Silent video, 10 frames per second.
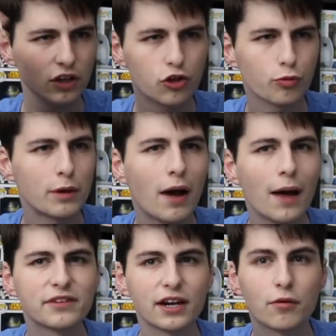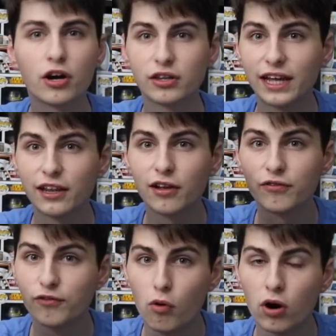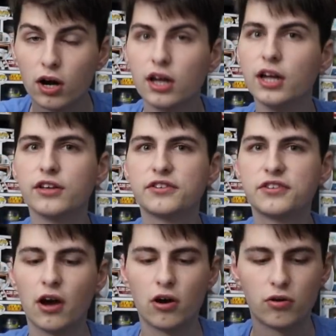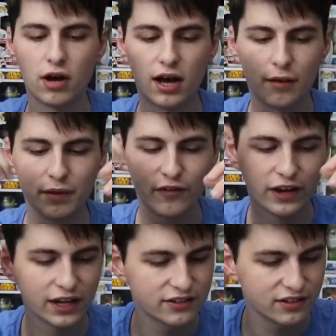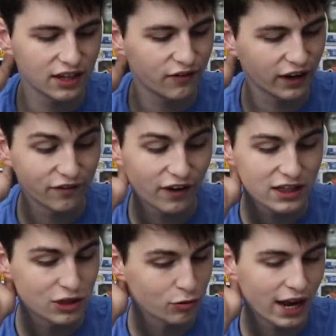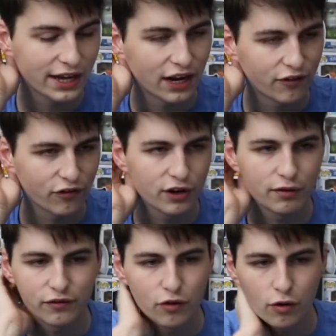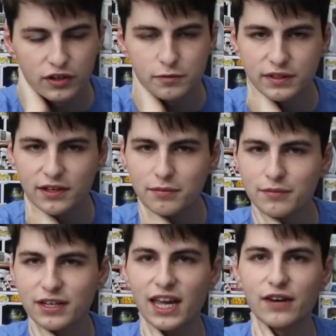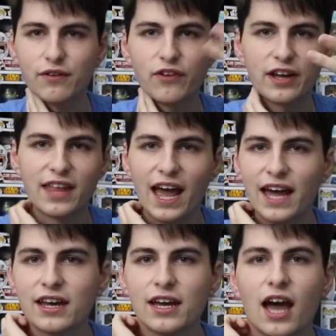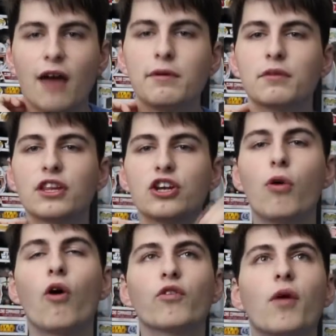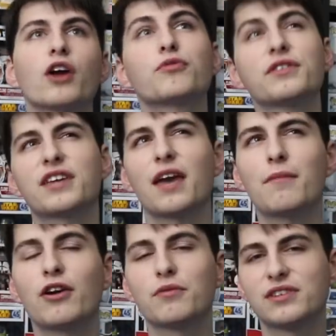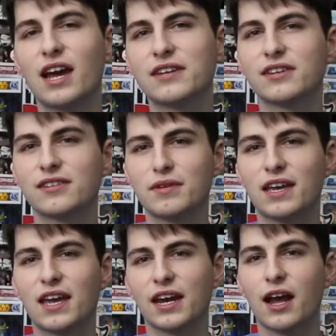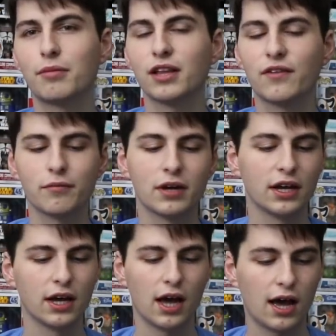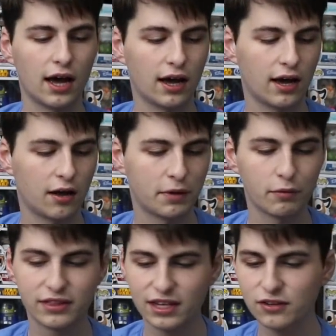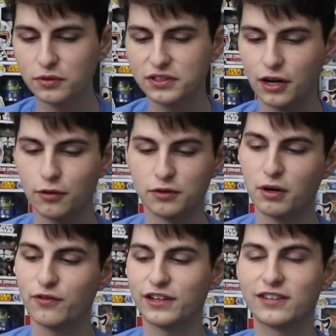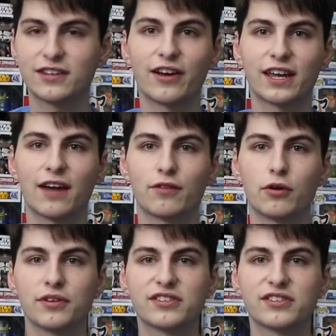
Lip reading: three pops that I want, let alone four. So if I could find three, I'd get a free one, of course. But sometimes I can't even find that. I mean, when the new Overwatch ones came out, it was nice because then we could get a couple of them. But with these ones here, it was perfect because now I can have the whole